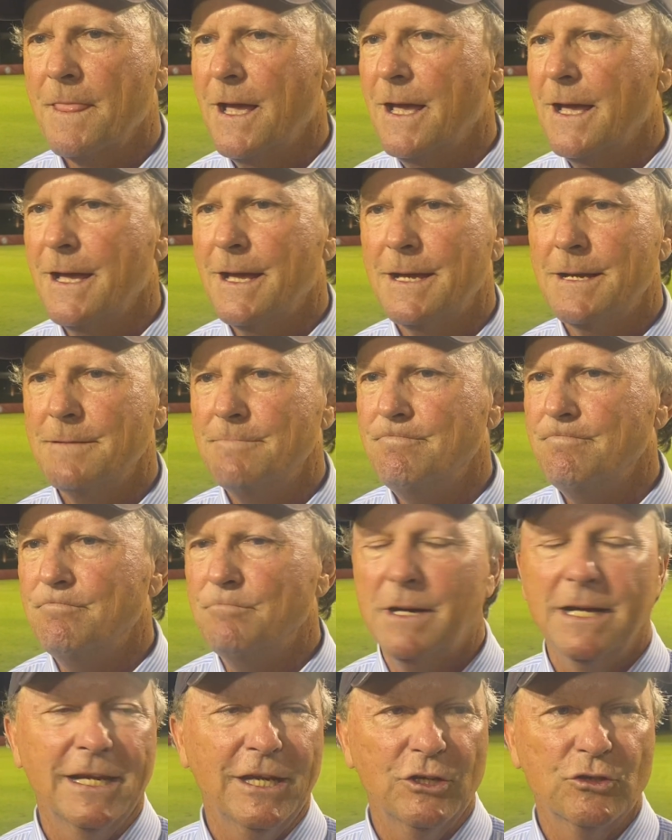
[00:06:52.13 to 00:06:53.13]
uh,
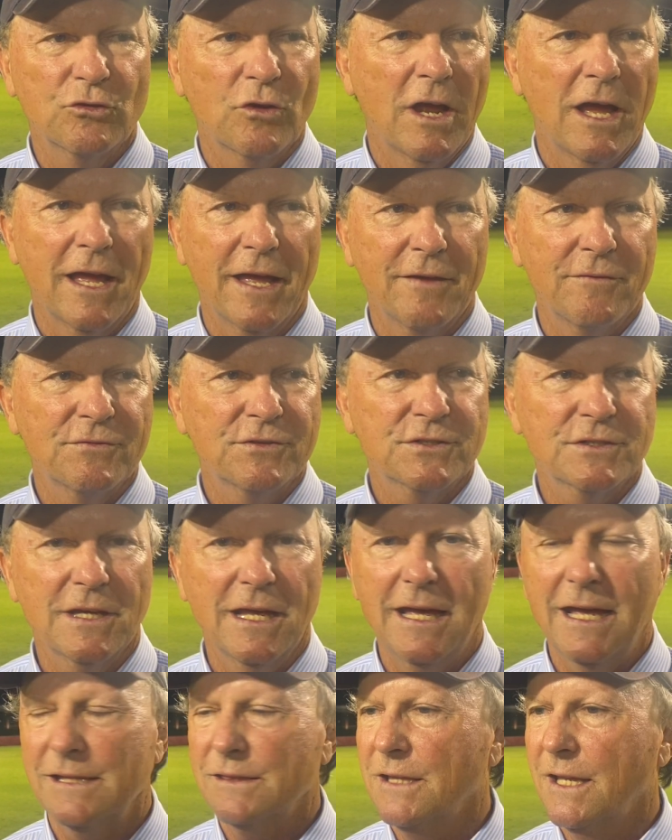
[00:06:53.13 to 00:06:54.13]
money drives
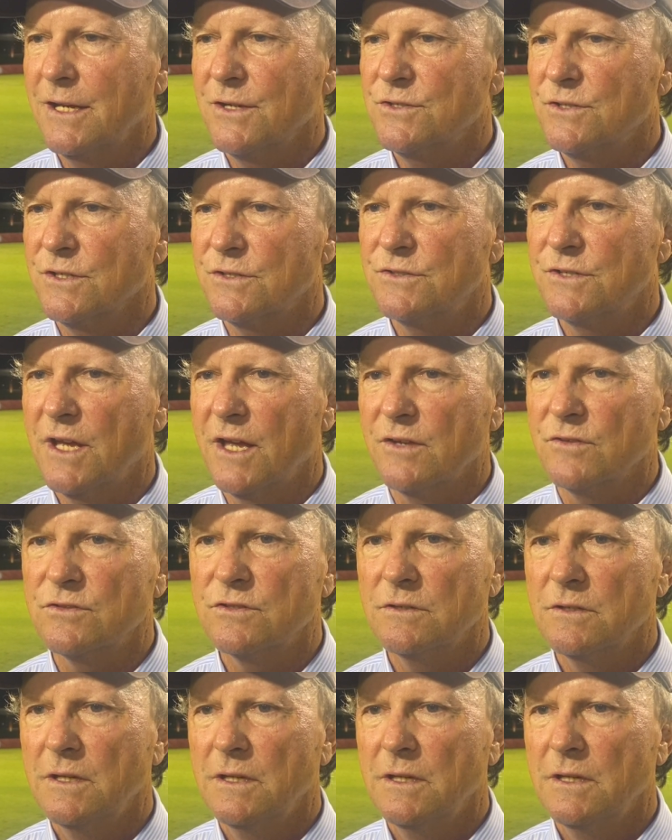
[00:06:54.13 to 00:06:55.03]
athletic success.